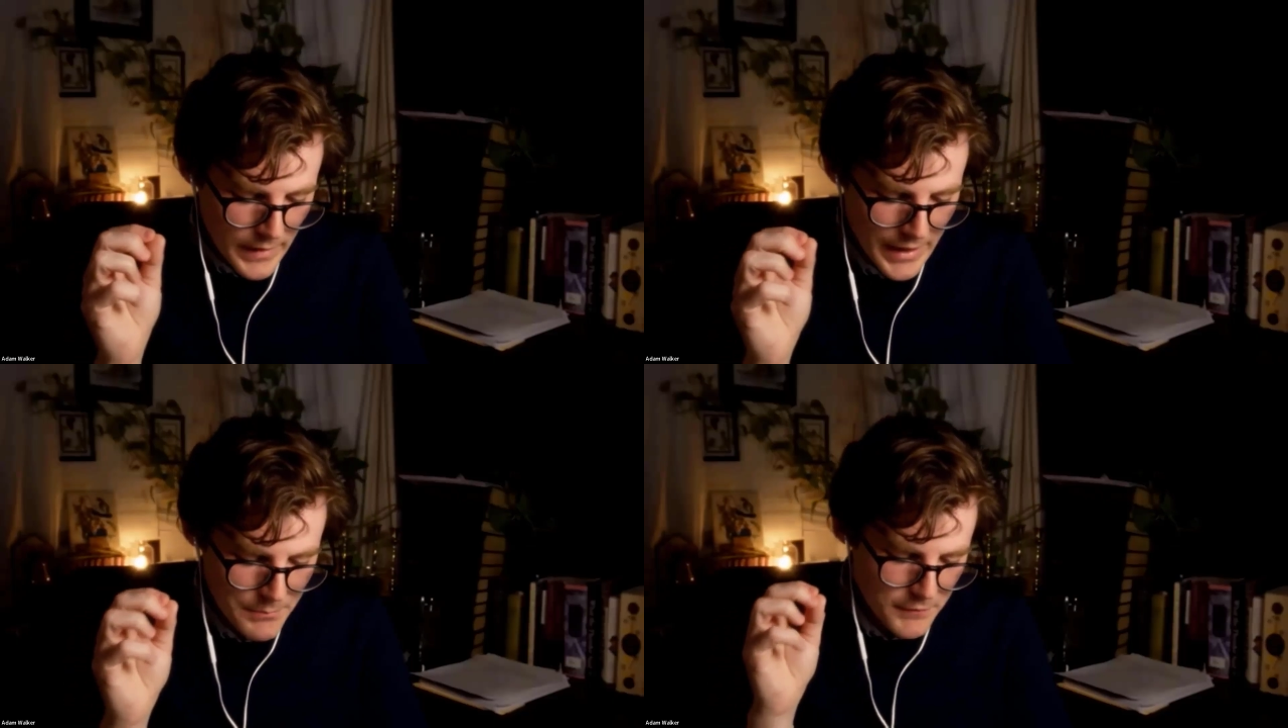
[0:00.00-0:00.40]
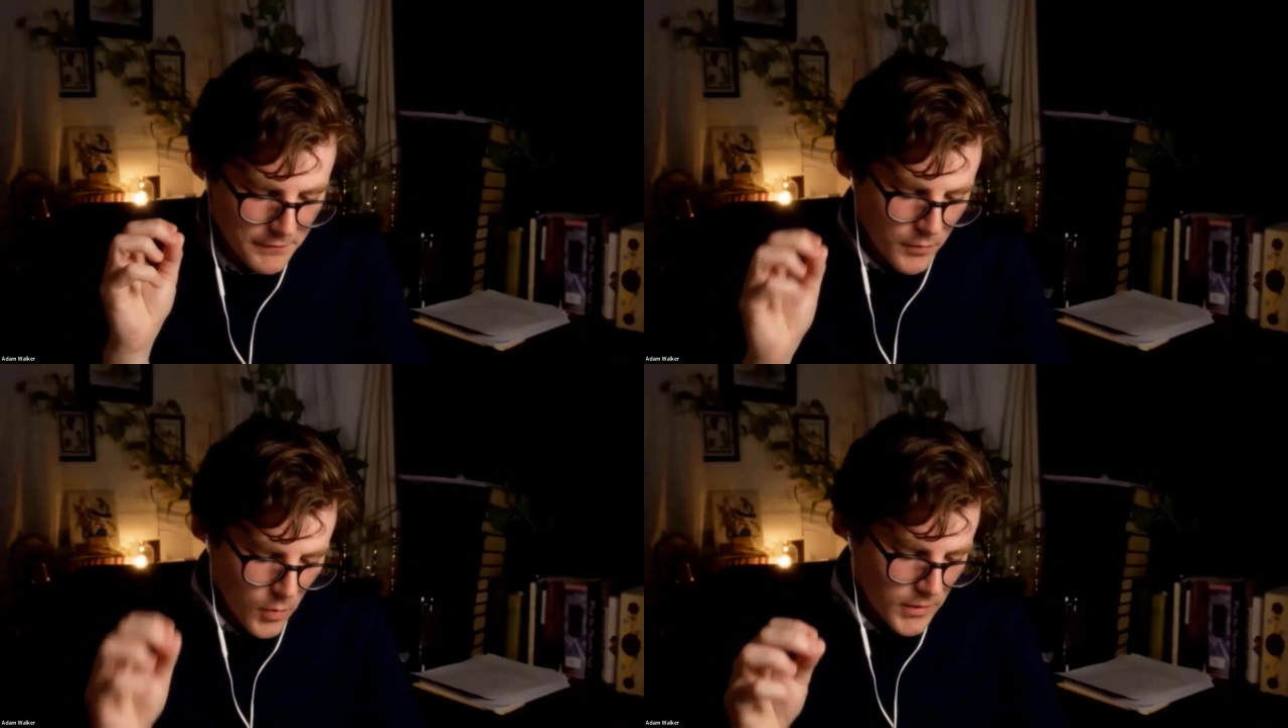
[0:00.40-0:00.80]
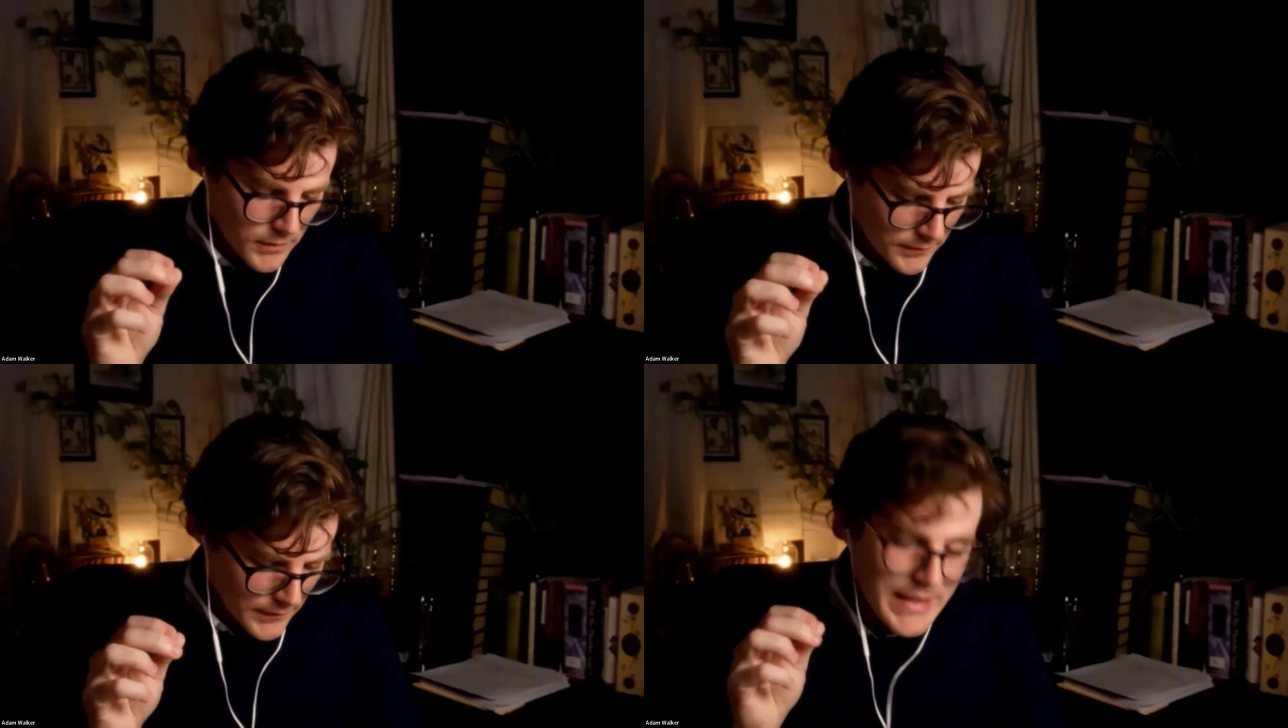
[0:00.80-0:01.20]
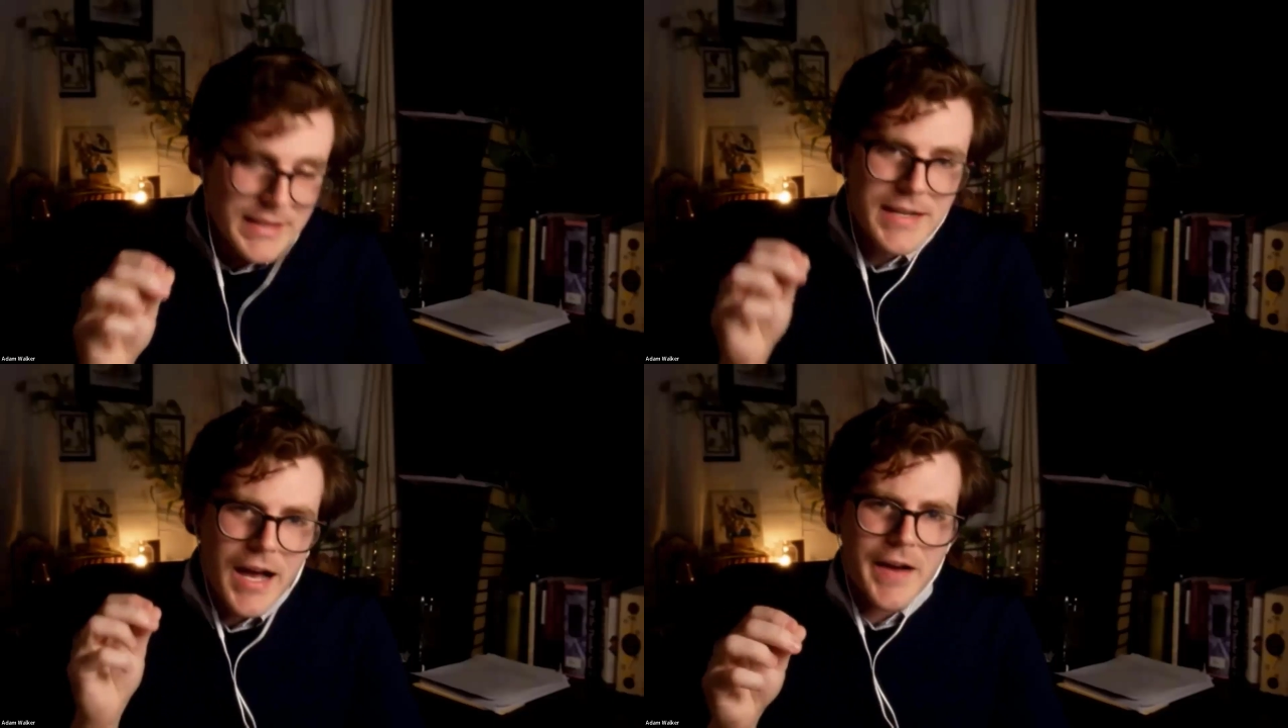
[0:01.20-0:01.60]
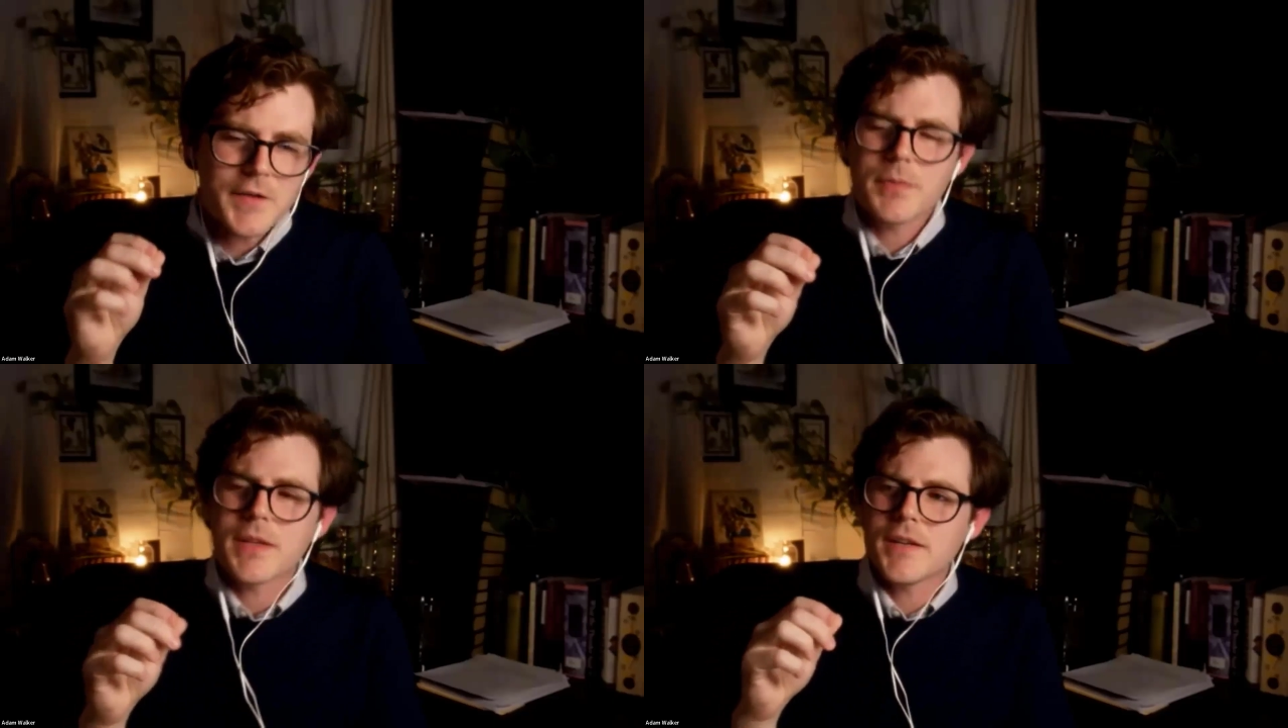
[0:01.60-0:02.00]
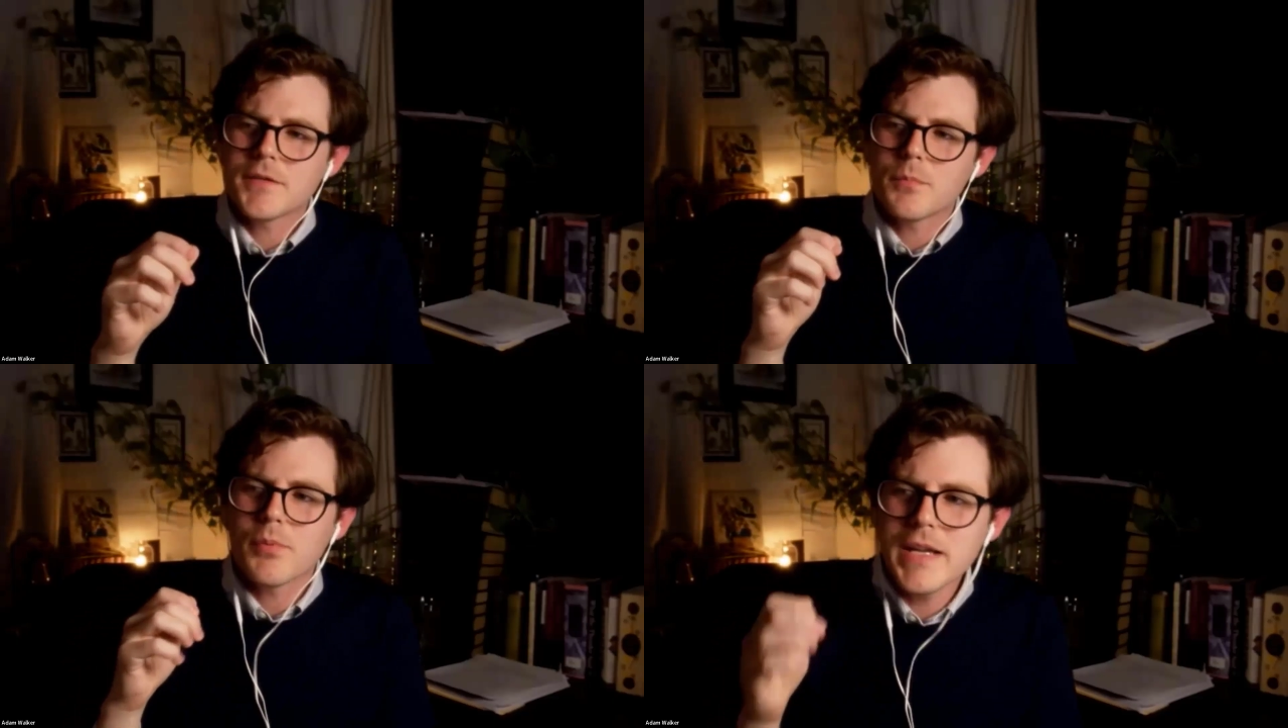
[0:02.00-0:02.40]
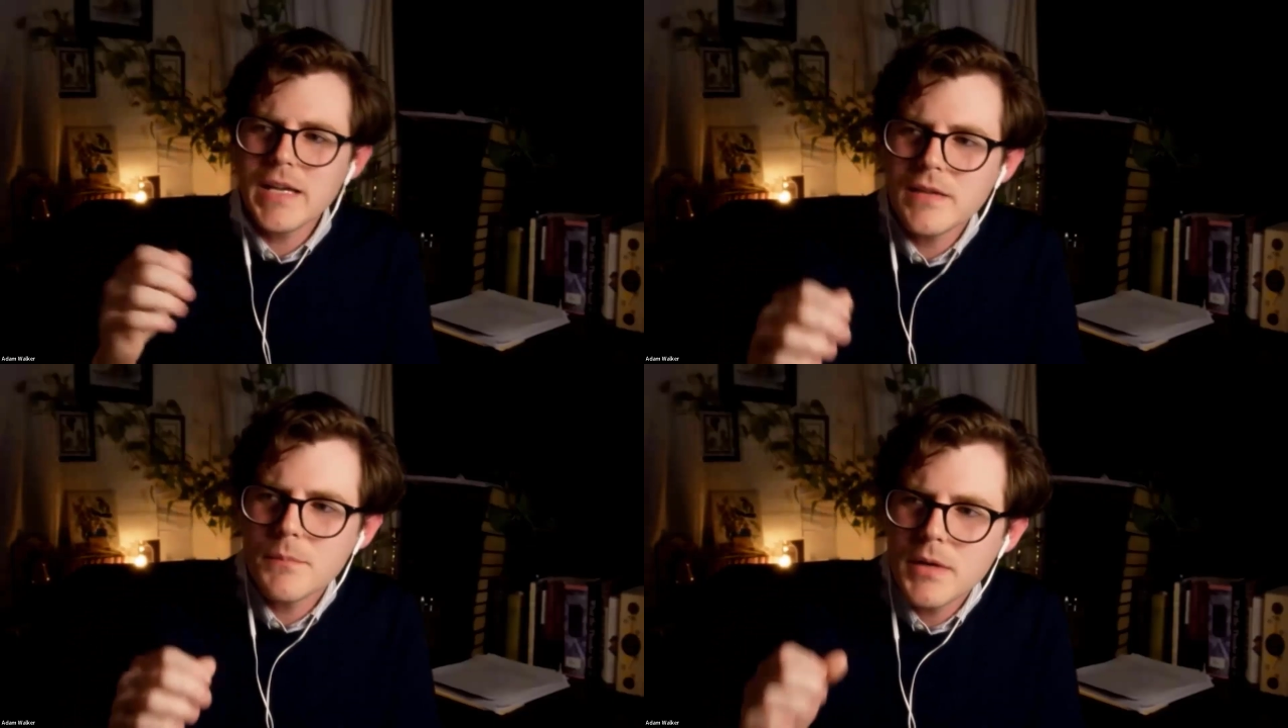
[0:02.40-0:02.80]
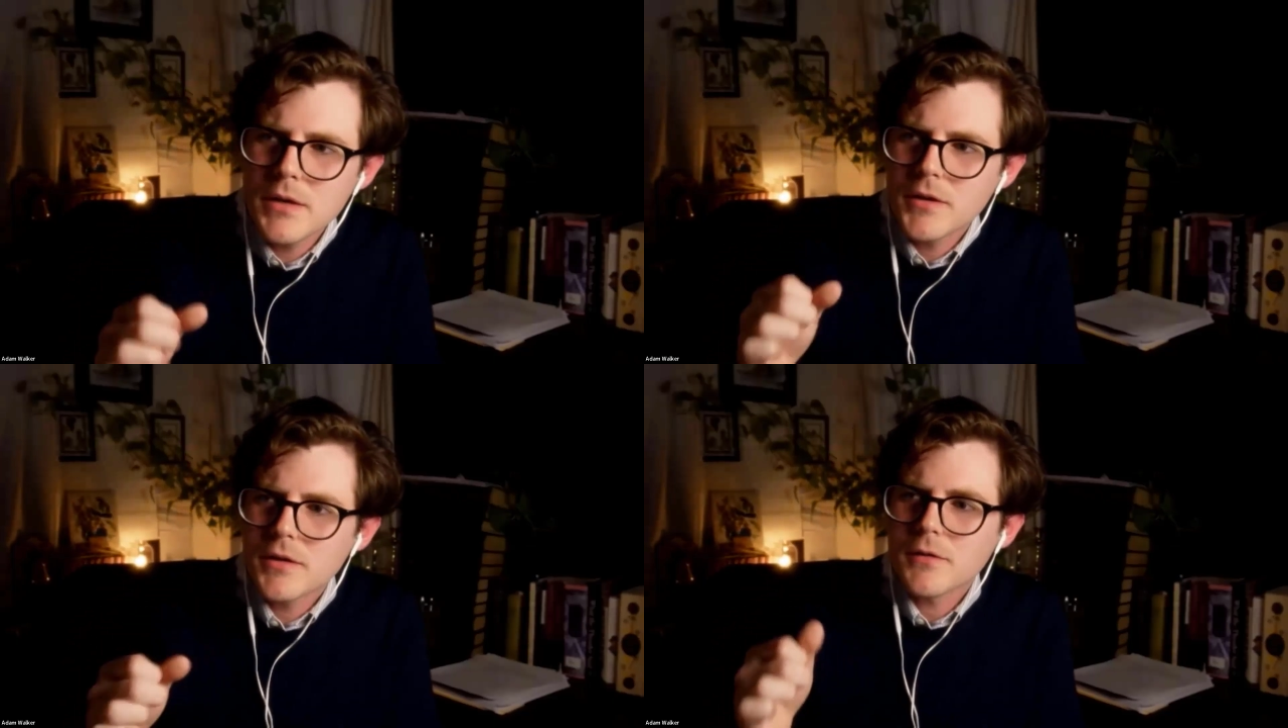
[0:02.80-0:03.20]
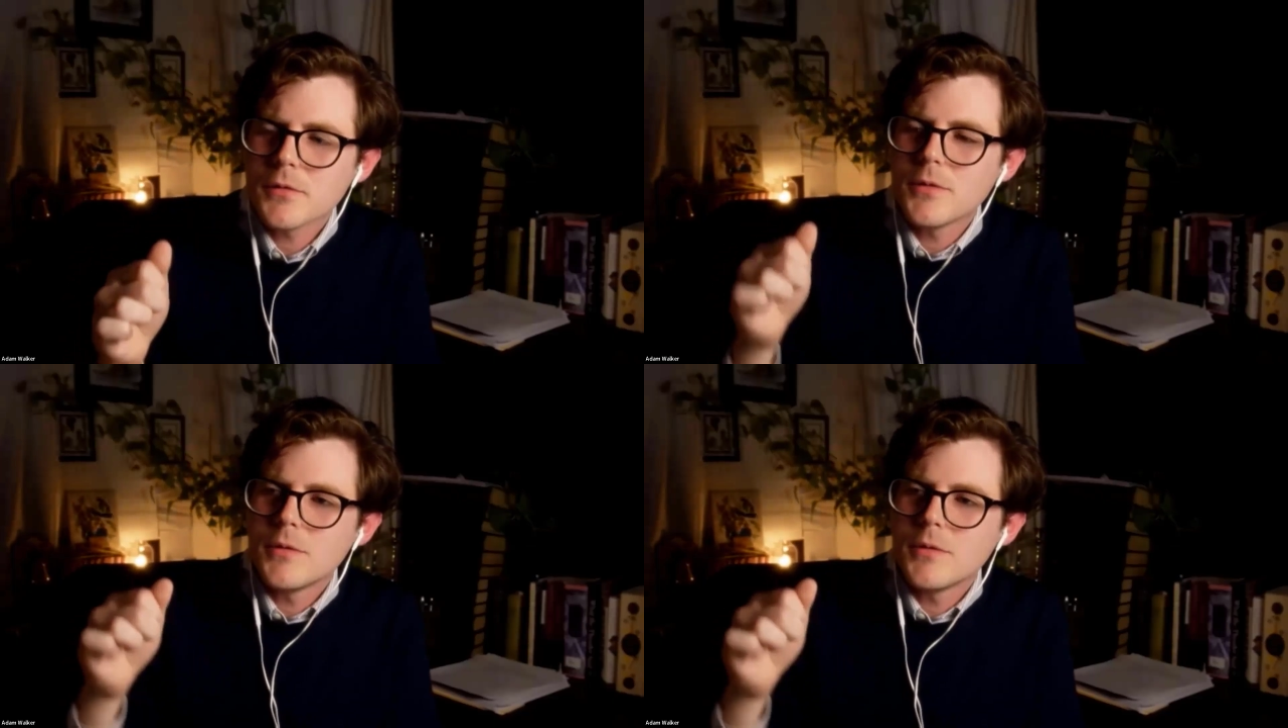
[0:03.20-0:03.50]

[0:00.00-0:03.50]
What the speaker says: And before he dies, because breaking the mirror